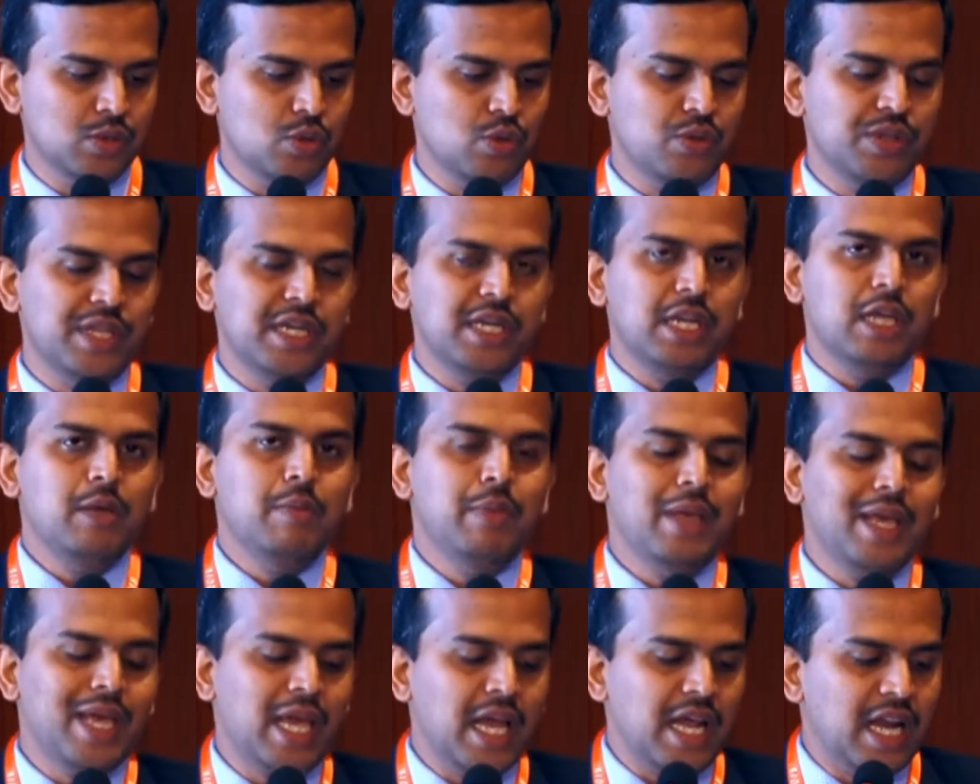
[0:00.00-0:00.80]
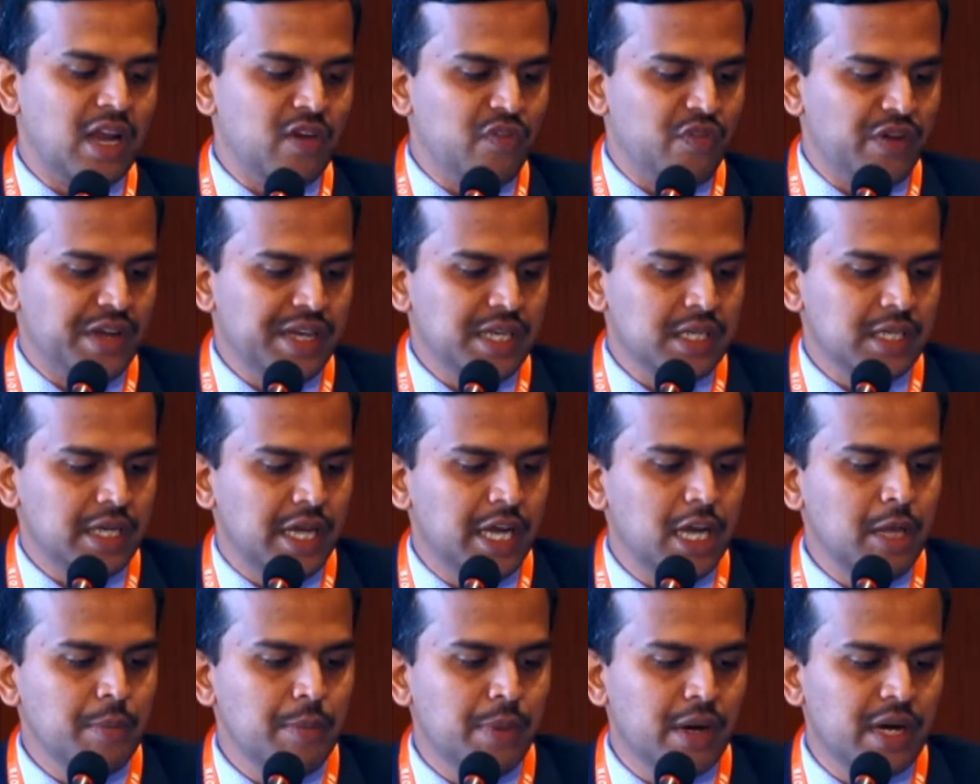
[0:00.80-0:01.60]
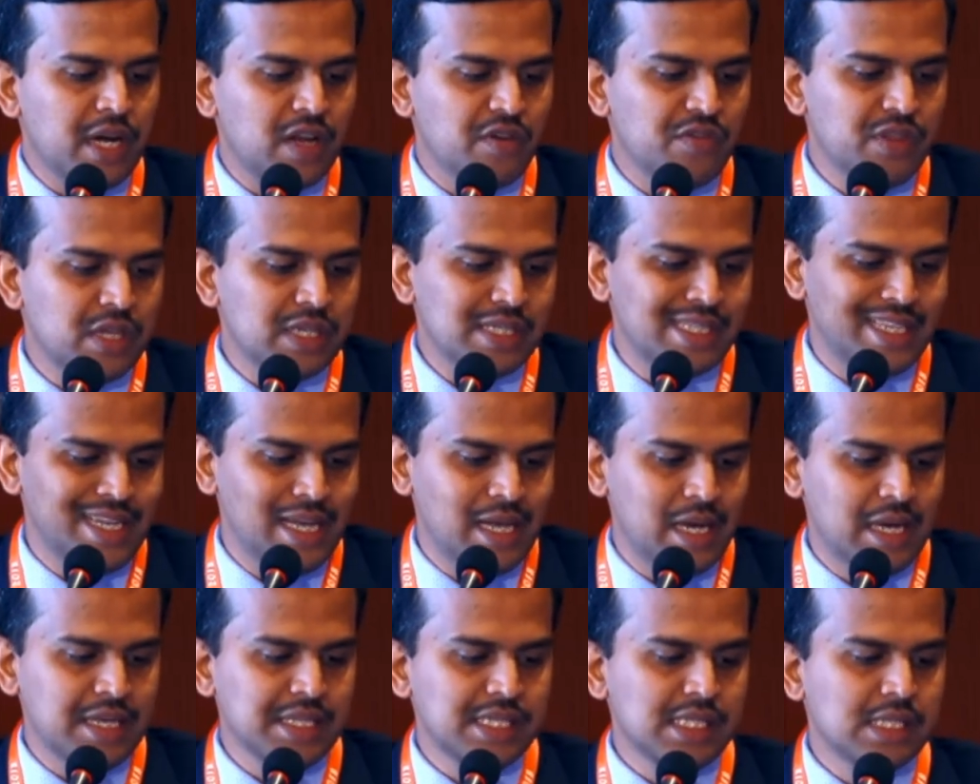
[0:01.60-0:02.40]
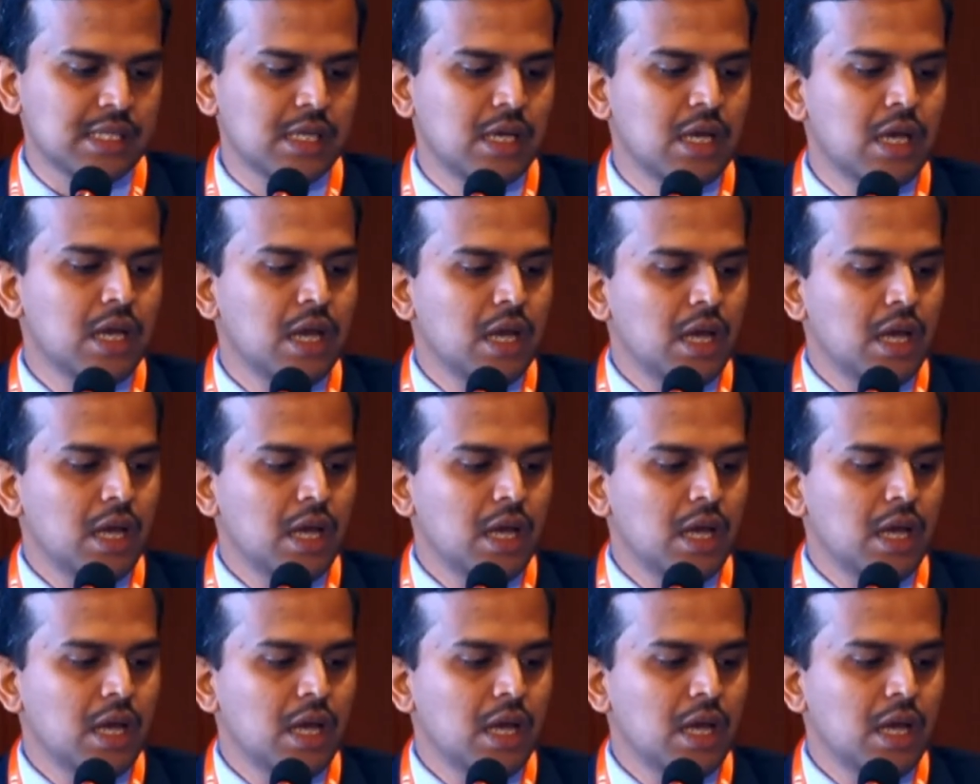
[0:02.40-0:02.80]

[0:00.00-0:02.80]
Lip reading: So the TB can affect any part of the CNS,